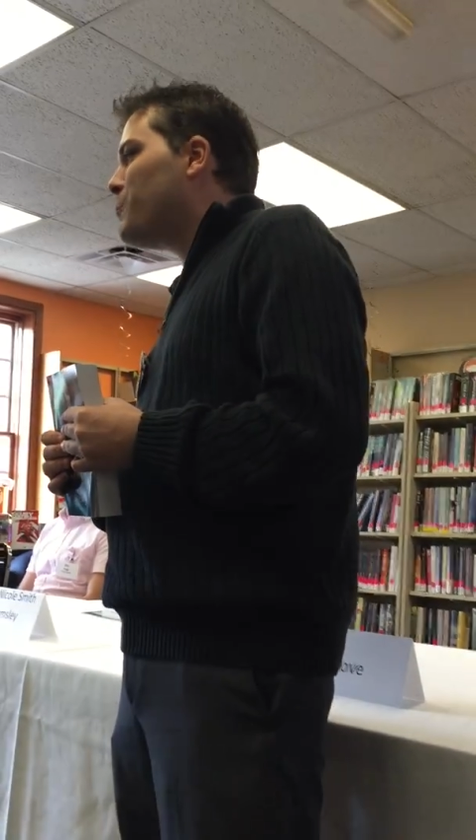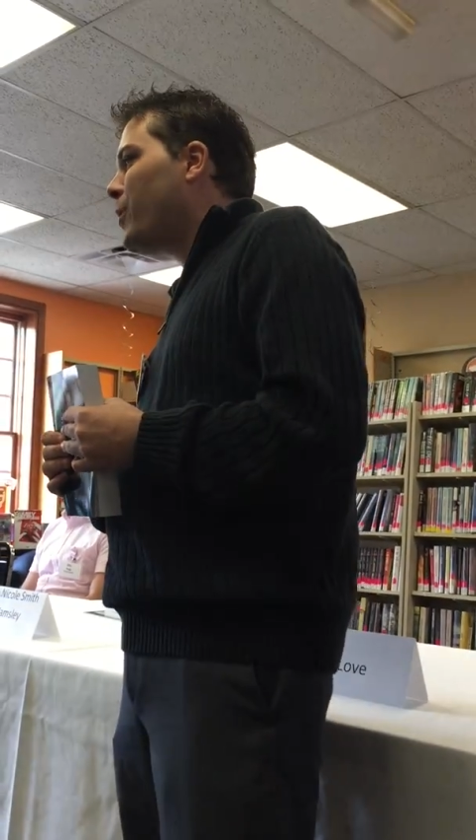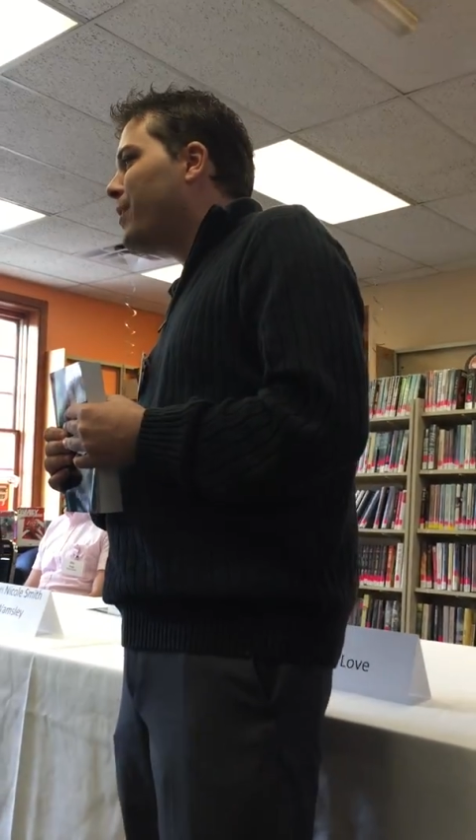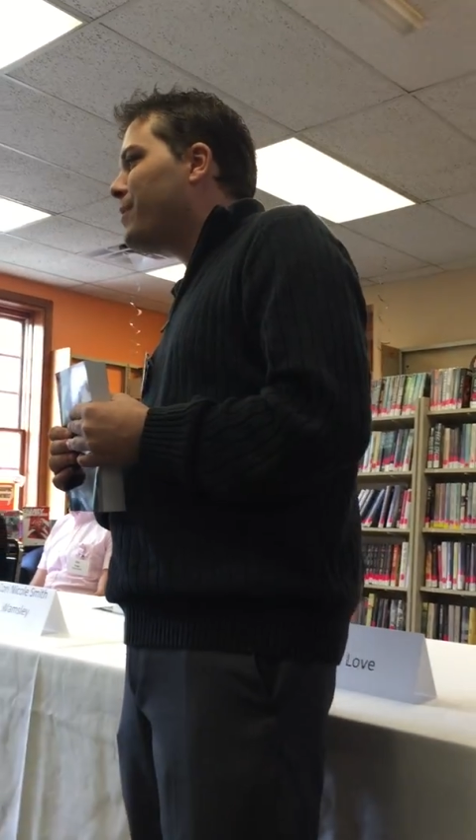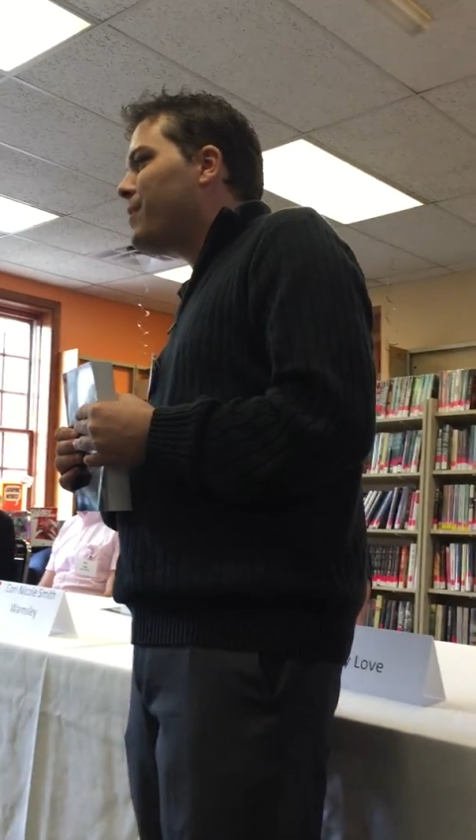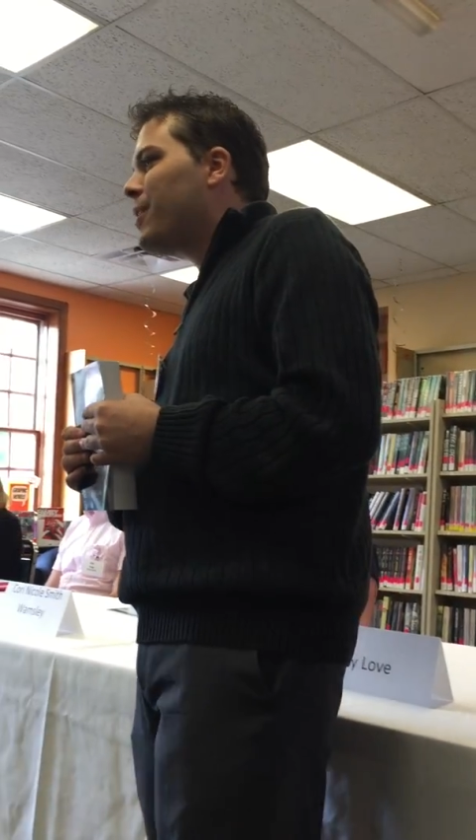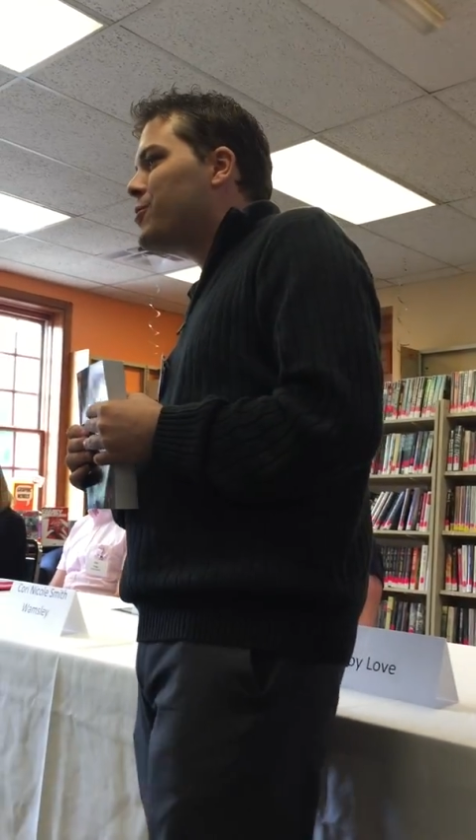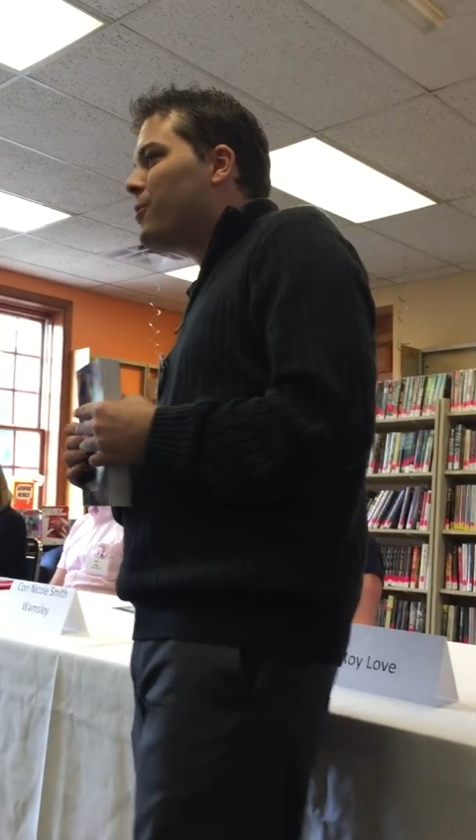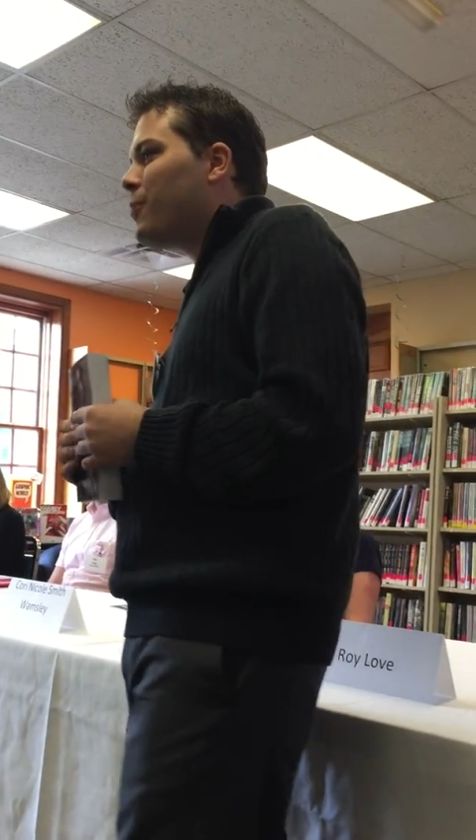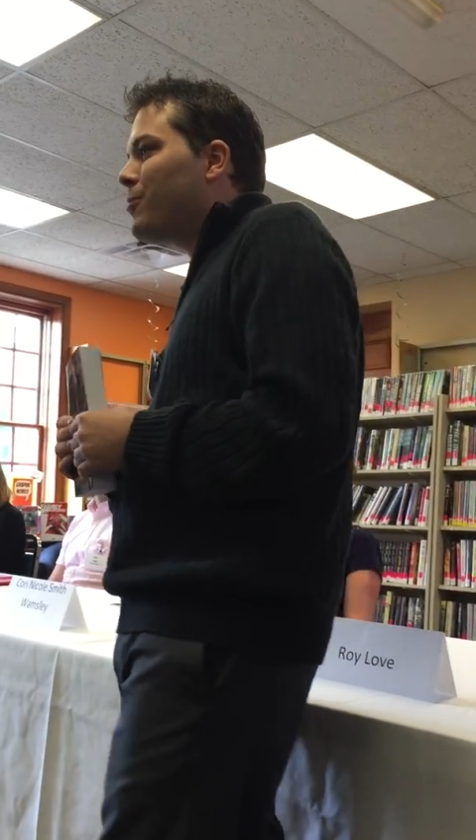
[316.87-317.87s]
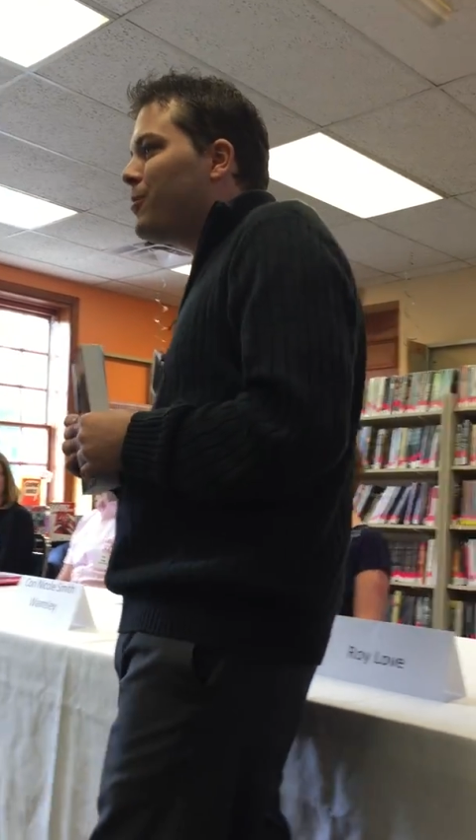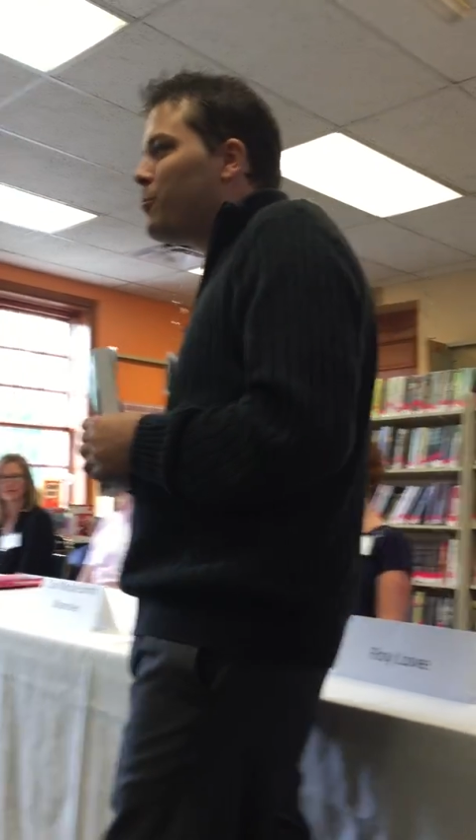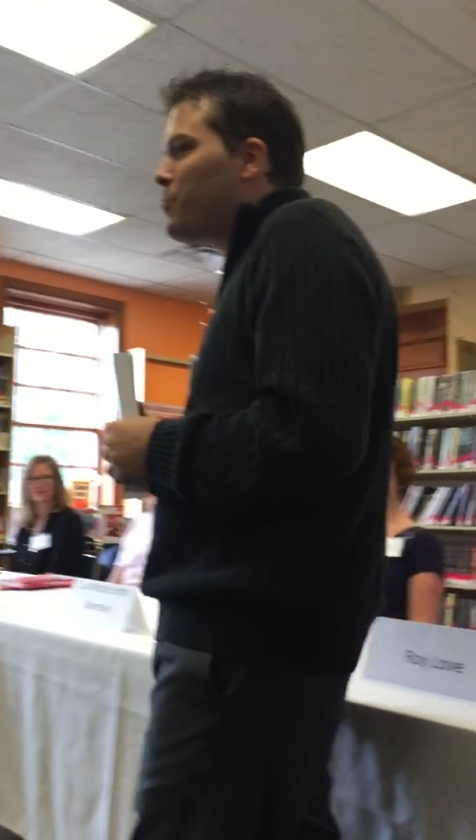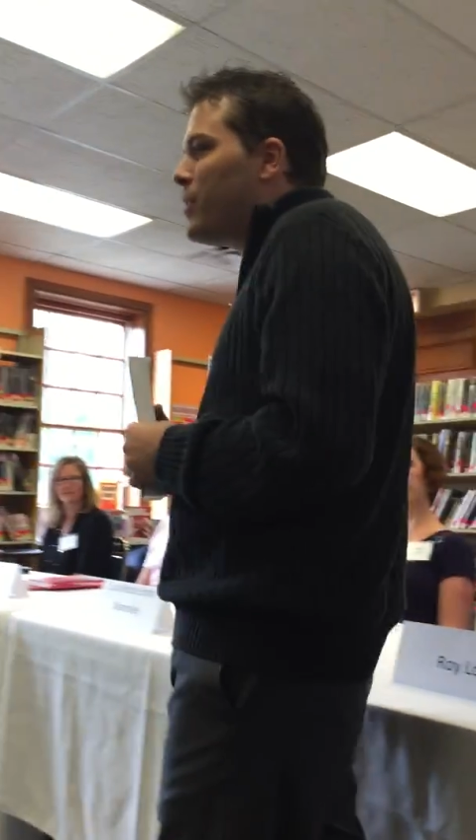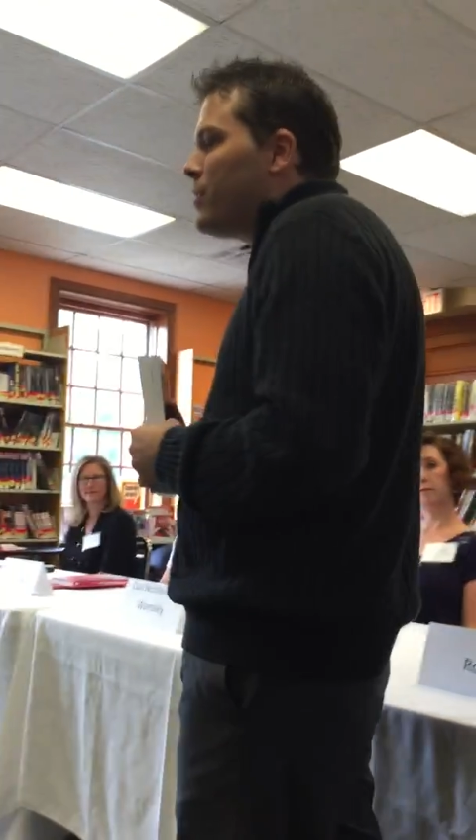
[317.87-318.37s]
break into that genre a
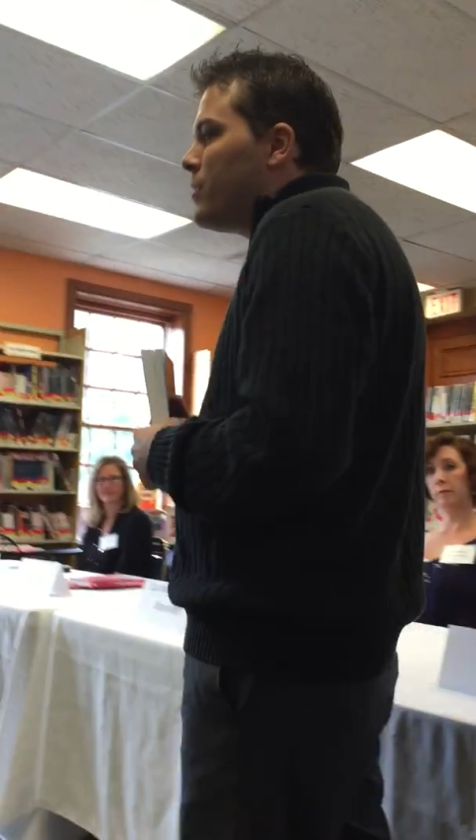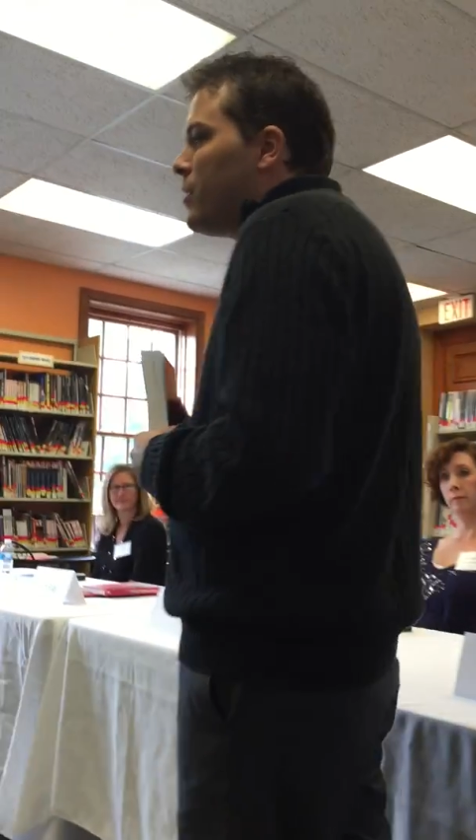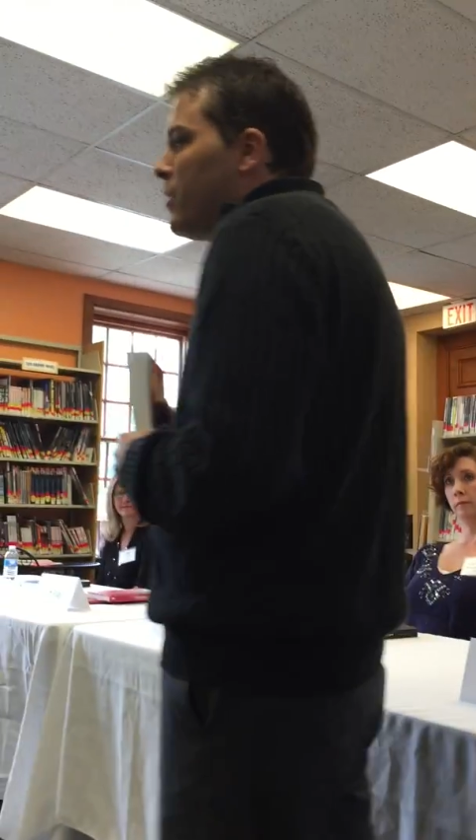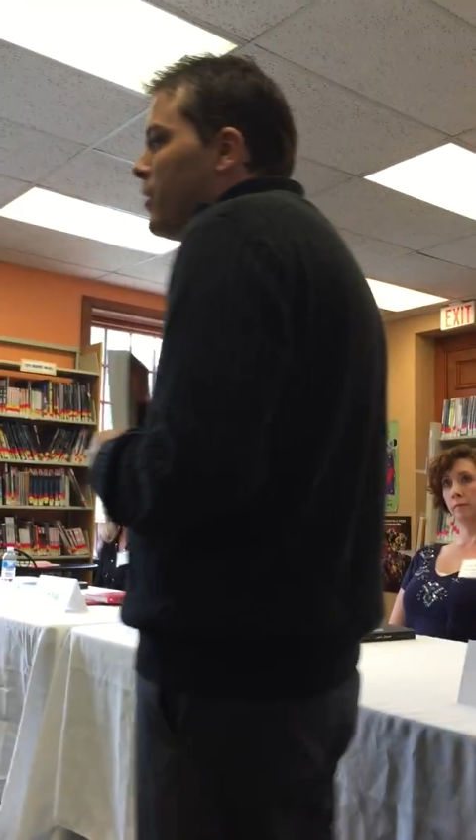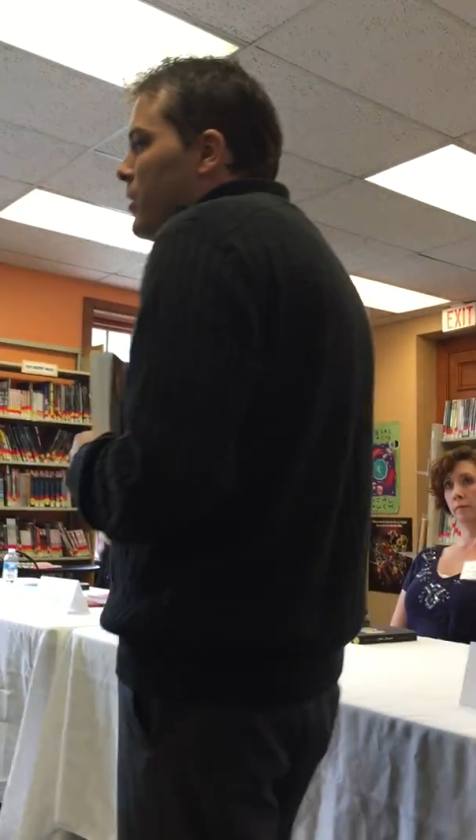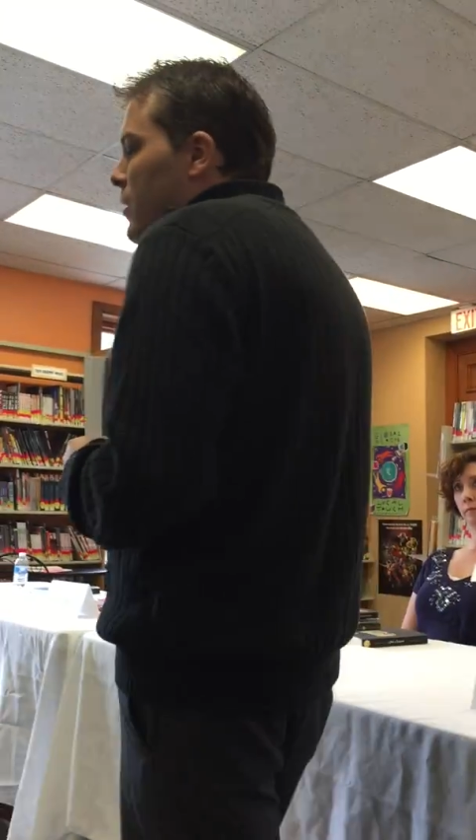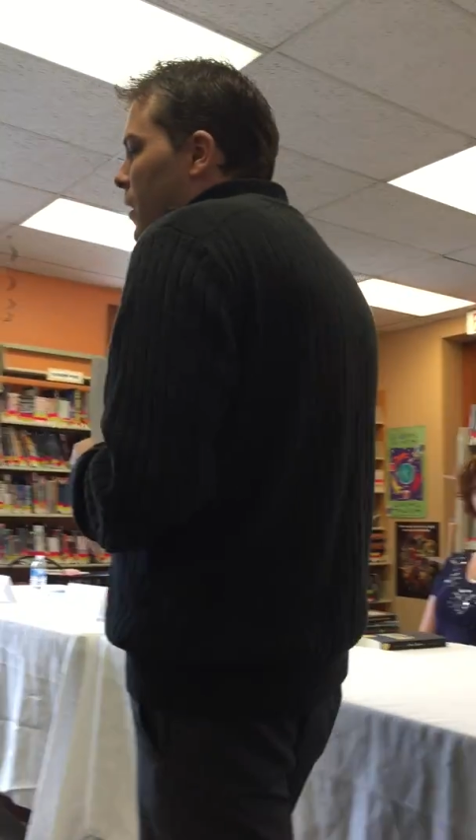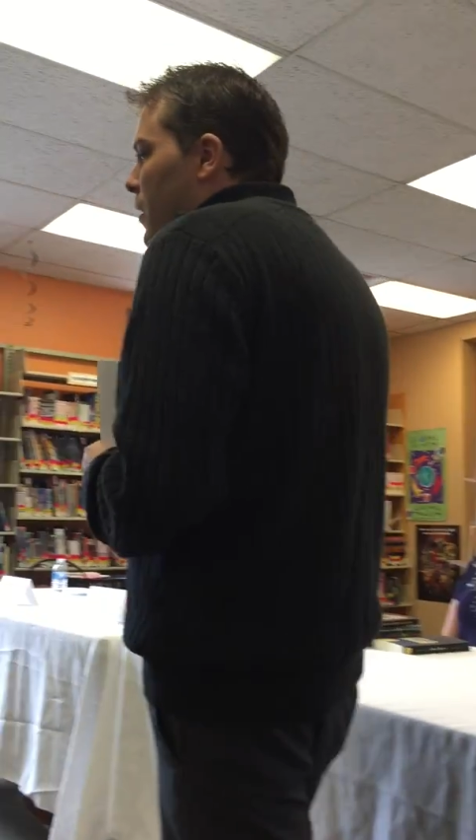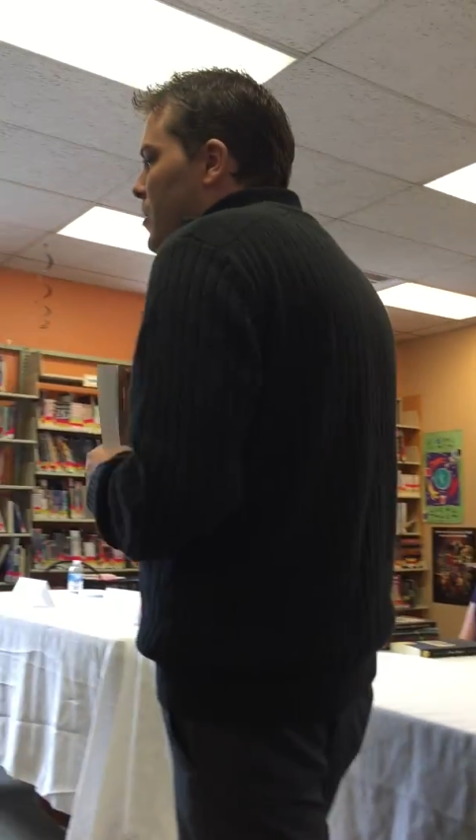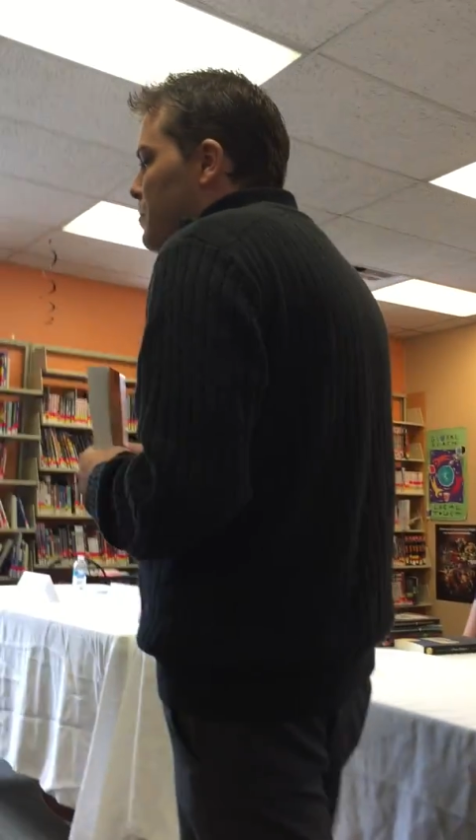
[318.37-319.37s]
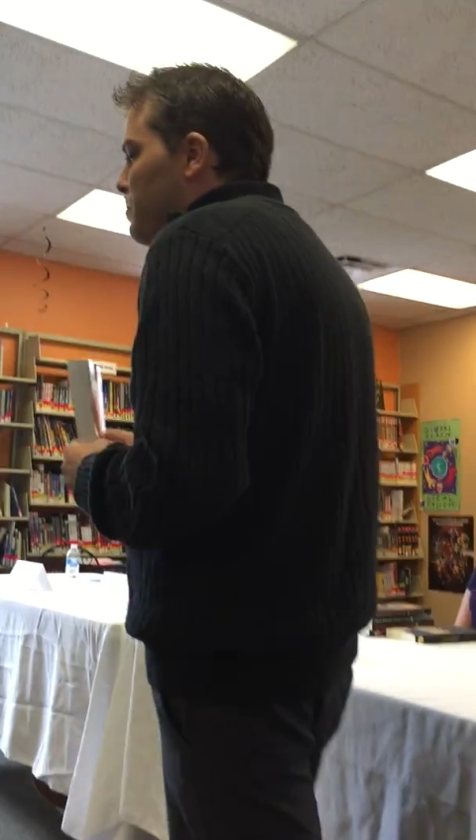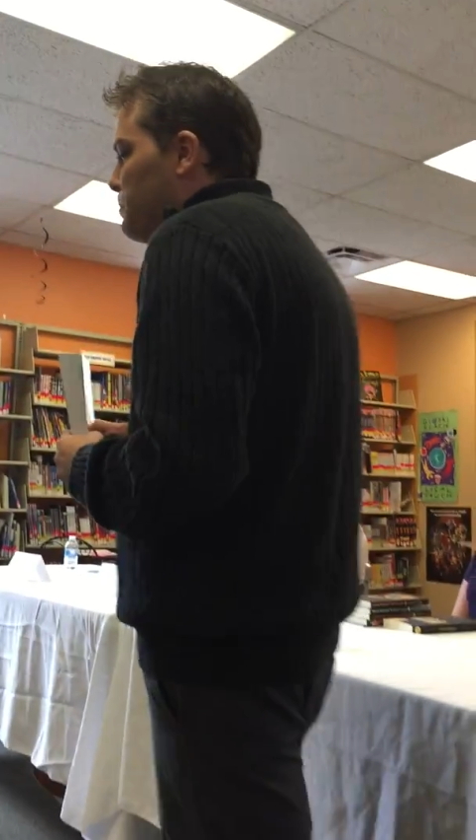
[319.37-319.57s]
little bit. I